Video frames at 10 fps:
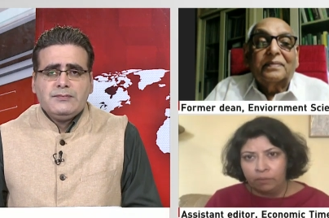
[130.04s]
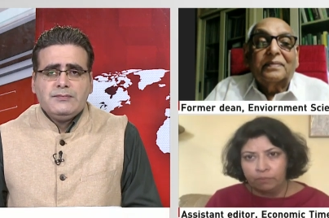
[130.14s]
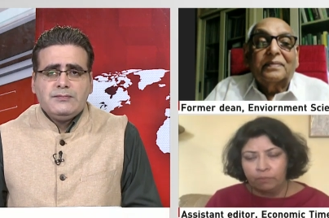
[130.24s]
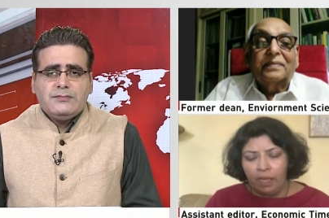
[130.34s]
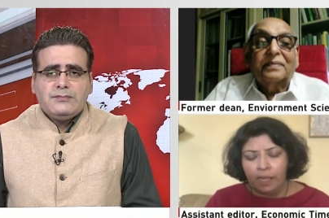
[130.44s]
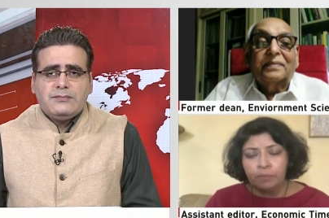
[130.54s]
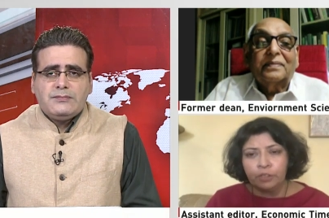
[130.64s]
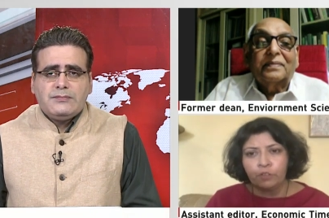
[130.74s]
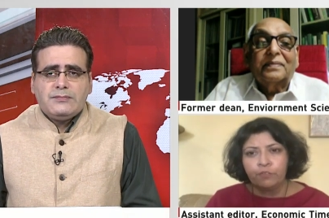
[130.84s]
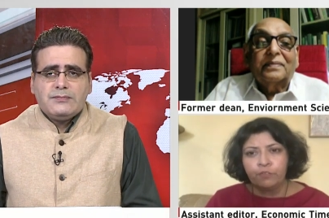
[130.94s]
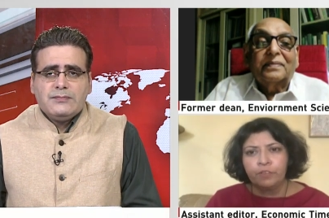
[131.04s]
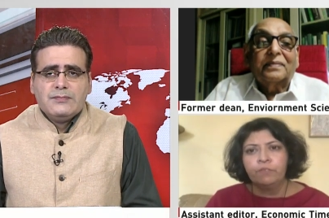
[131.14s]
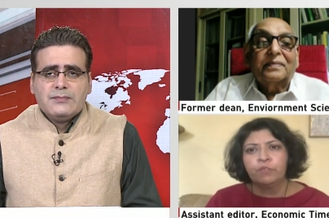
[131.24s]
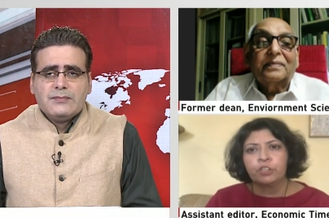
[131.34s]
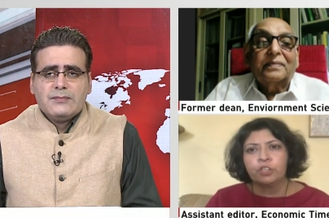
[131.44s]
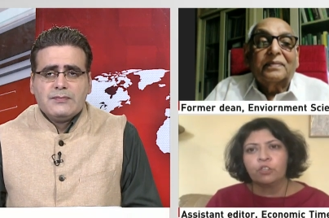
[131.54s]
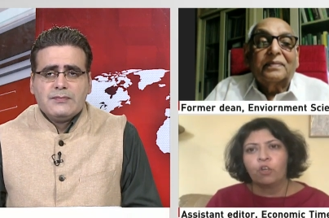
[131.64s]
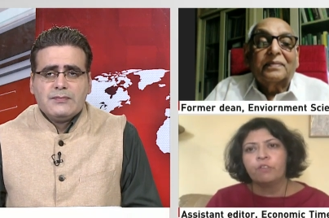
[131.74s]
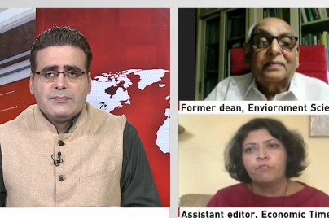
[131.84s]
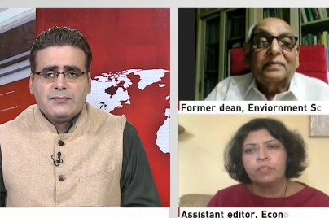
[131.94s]
Speaker 1: element of it, which is on the
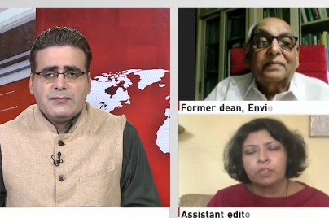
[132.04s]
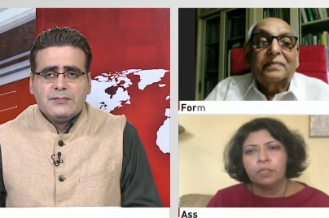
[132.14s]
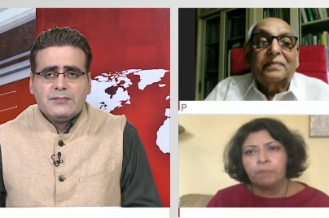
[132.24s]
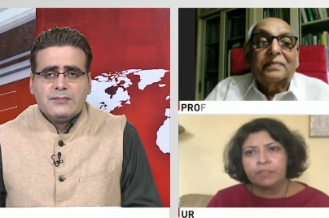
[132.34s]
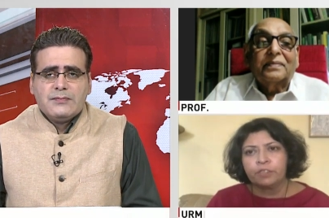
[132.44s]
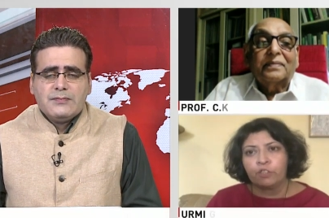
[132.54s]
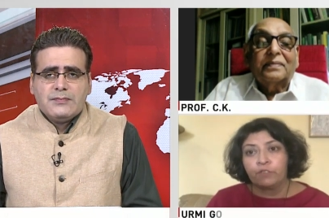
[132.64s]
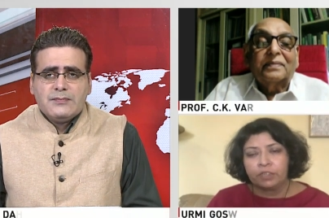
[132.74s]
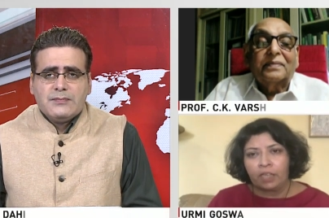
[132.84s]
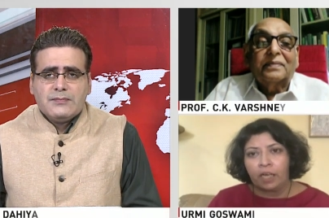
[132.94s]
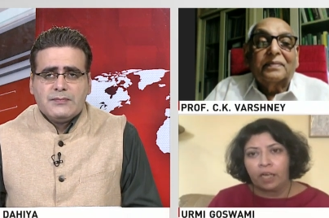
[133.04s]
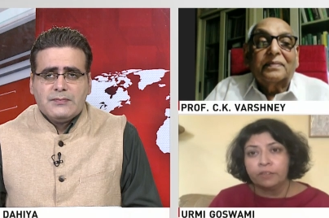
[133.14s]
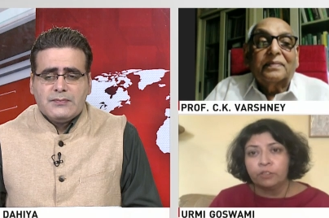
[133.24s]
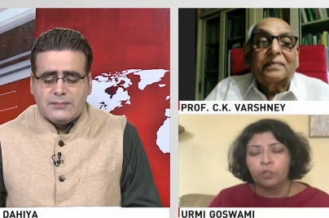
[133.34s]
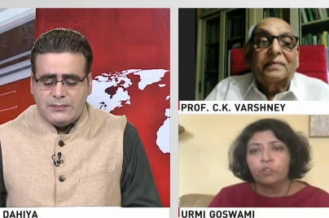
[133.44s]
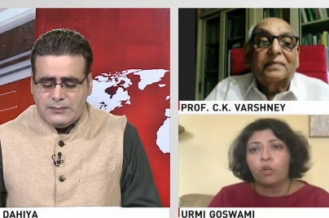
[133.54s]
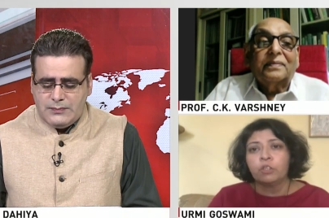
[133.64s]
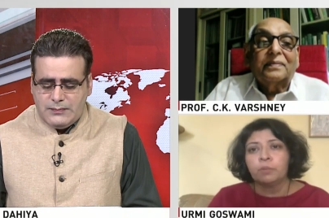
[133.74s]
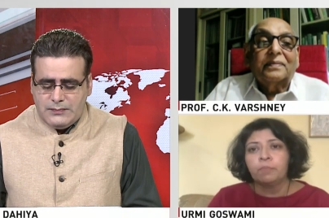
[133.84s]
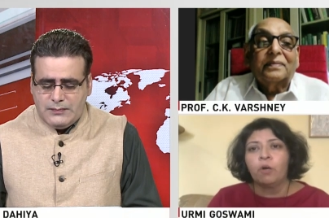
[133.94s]
physical basis of the science. So it talks
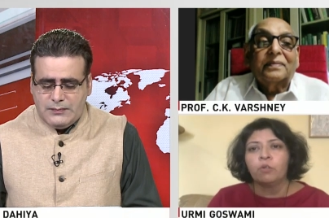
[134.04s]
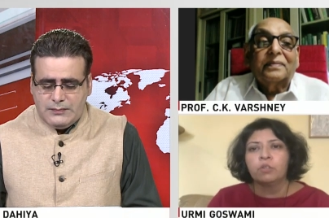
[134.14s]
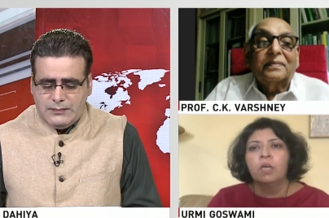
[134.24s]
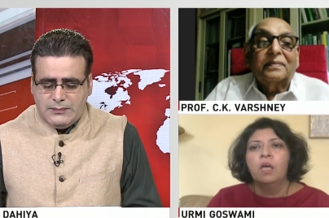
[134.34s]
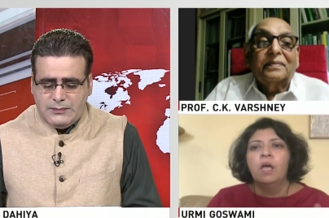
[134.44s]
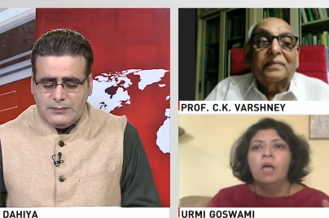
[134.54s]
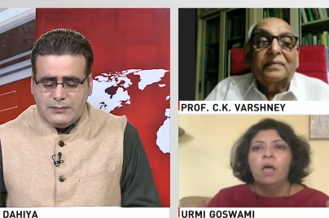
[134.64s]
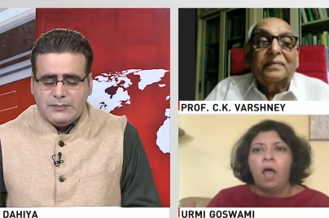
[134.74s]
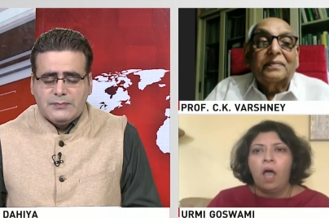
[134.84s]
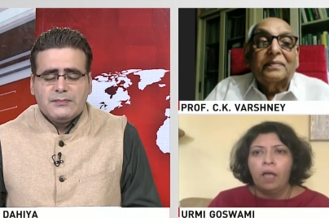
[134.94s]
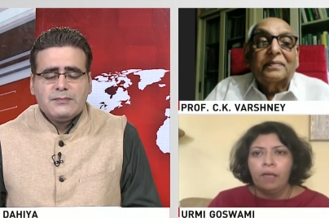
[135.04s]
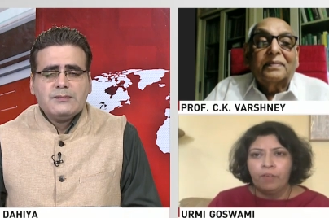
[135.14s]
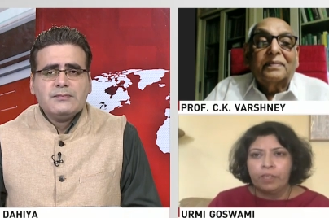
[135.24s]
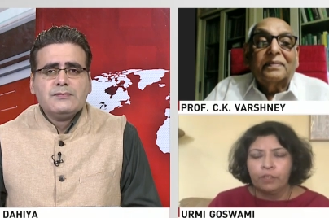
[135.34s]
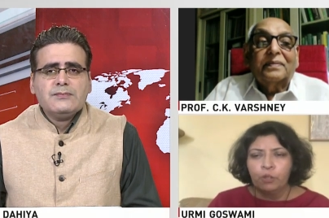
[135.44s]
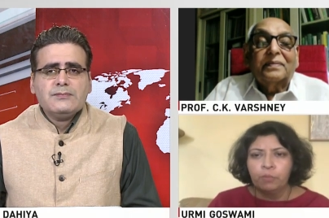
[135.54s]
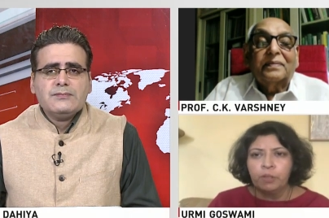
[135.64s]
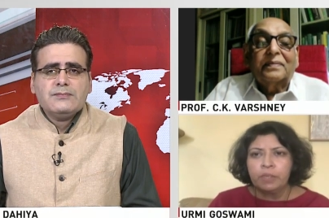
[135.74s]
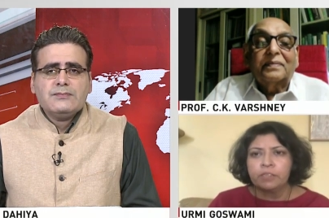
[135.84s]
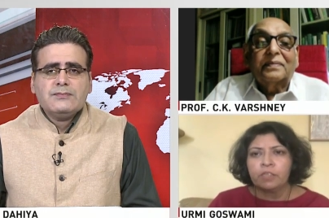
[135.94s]
about whether human
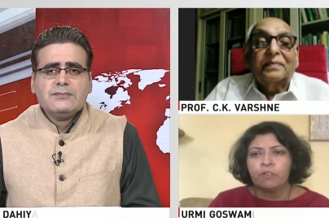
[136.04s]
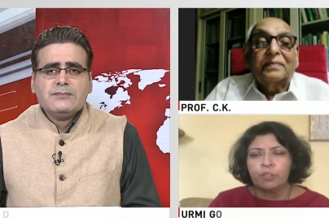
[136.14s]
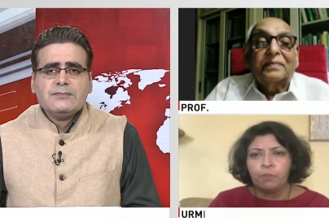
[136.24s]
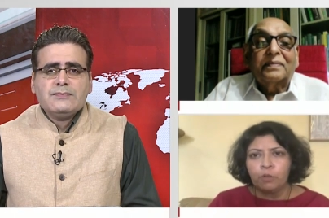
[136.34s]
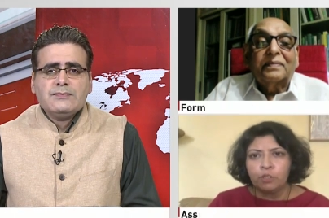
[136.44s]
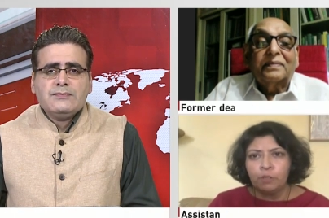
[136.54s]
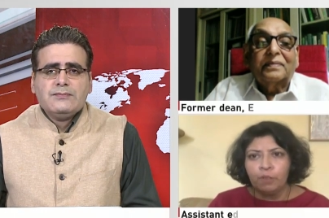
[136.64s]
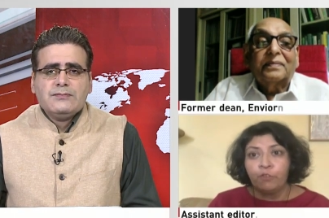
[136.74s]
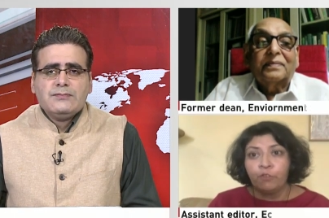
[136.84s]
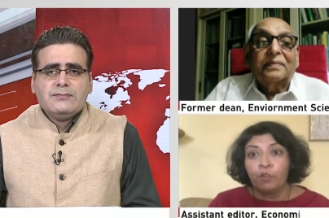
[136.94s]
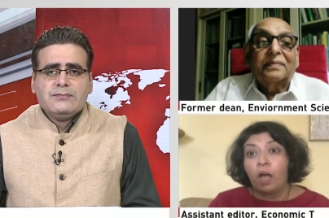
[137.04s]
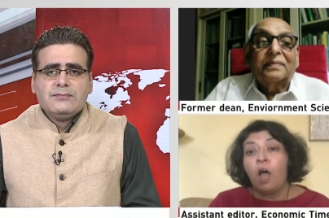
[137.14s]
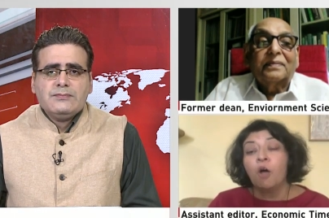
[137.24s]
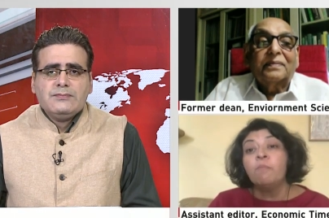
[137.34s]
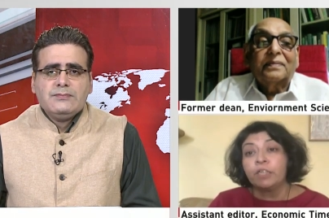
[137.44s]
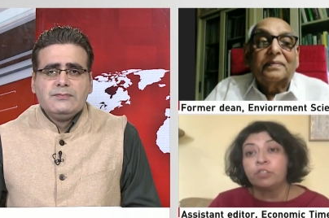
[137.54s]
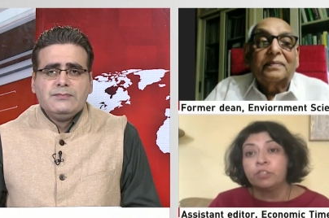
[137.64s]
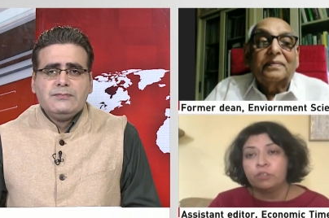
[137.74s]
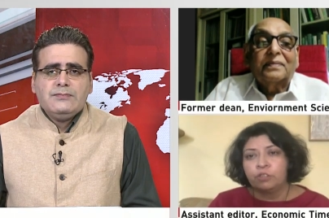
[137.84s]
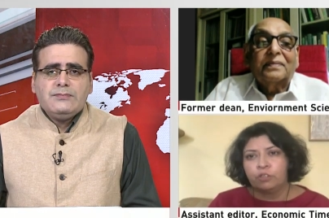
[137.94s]
beings are responsible for how much
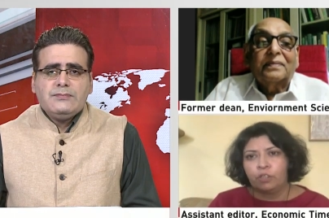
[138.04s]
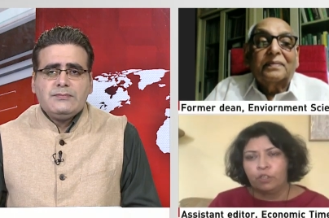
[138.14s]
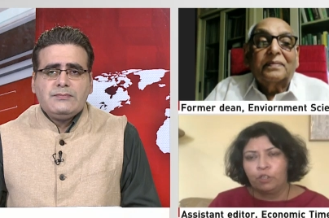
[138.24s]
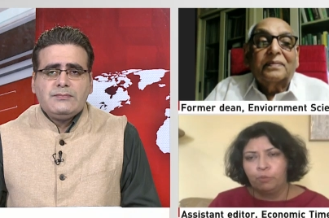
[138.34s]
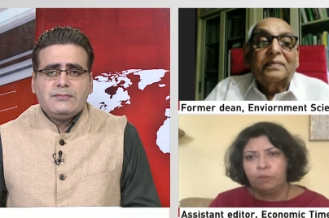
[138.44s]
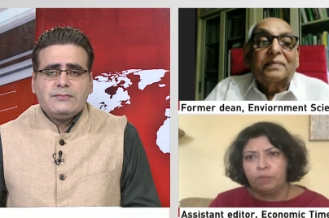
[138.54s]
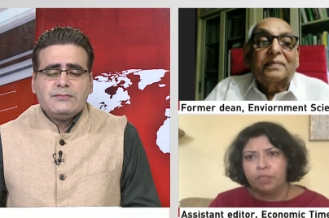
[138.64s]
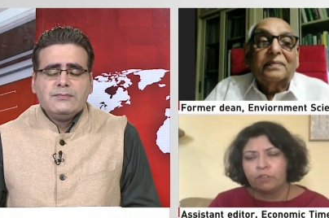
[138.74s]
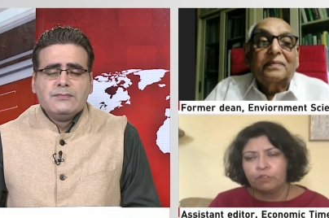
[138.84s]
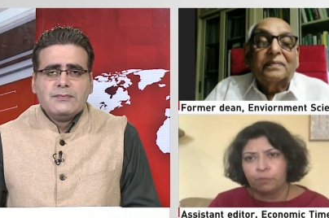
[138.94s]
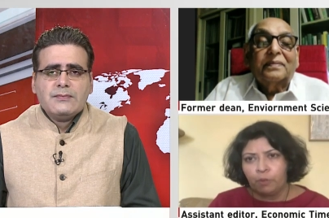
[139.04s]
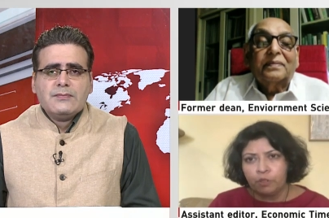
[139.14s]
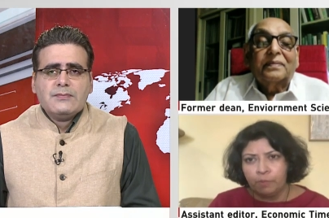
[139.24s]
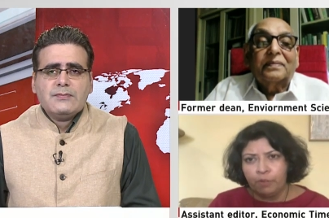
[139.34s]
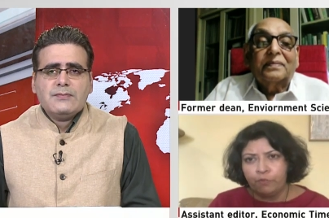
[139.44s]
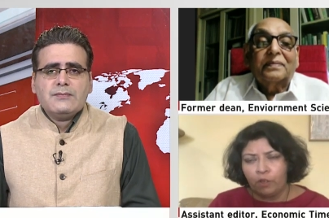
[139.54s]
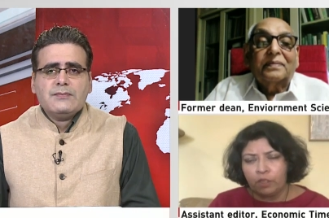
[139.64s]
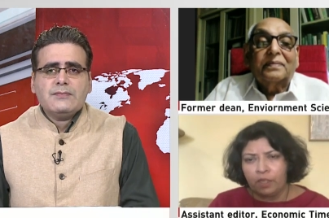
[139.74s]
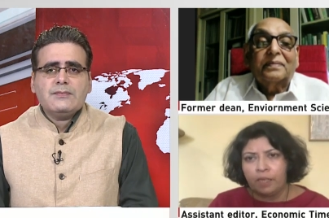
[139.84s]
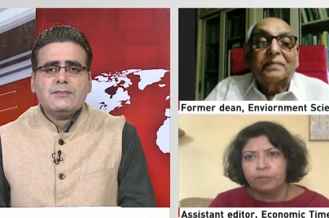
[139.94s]
the human beings are responsible for
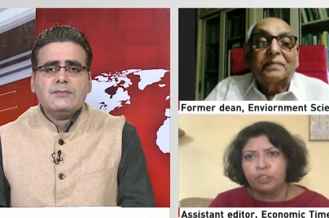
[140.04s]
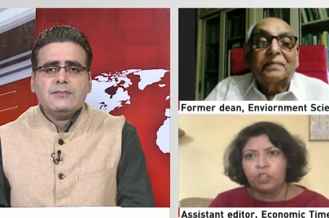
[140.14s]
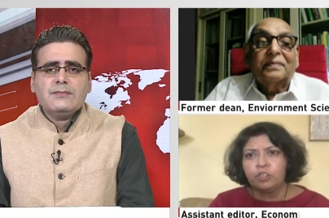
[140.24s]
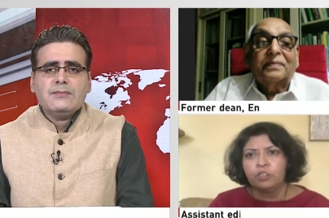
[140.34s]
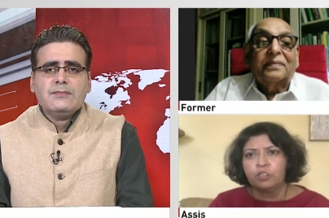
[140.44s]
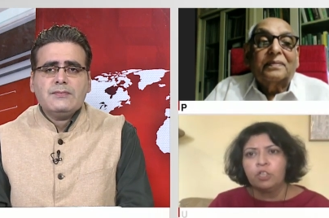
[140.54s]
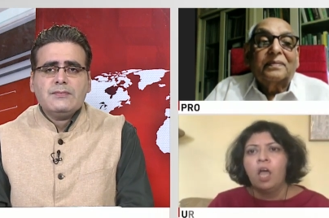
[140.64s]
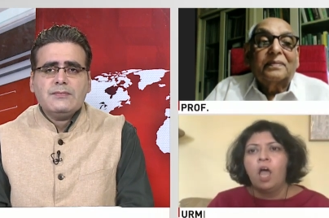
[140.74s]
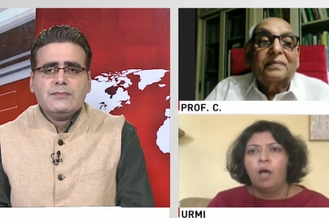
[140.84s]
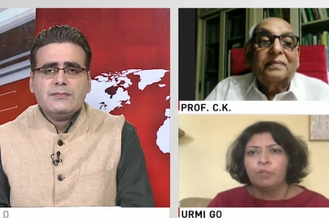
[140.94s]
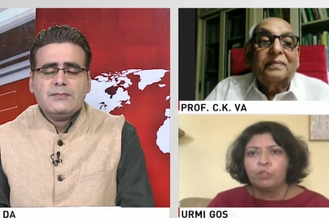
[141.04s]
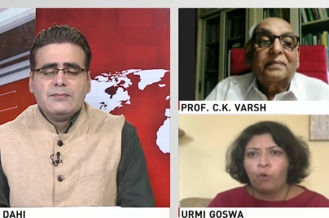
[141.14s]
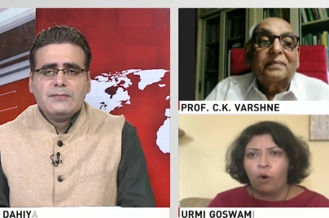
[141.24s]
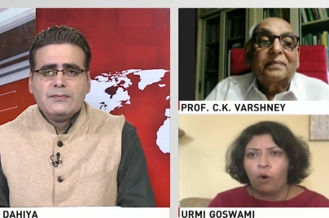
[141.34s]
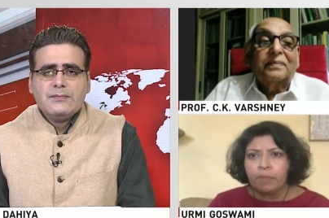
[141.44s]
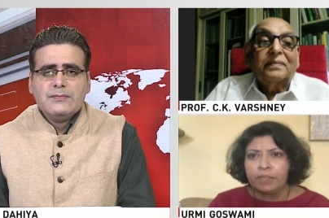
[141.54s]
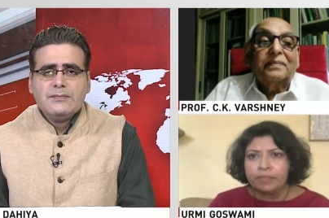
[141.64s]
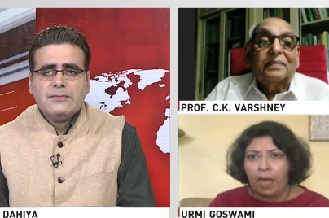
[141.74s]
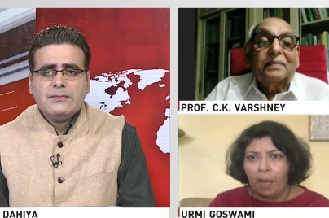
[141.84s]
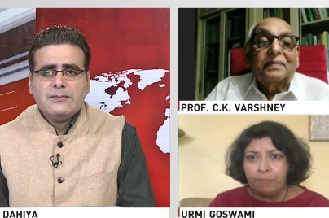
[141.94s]
climate change, how much warming has
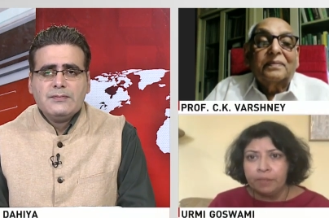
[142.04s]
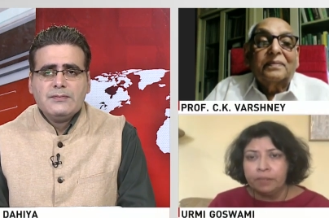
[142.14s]
happened,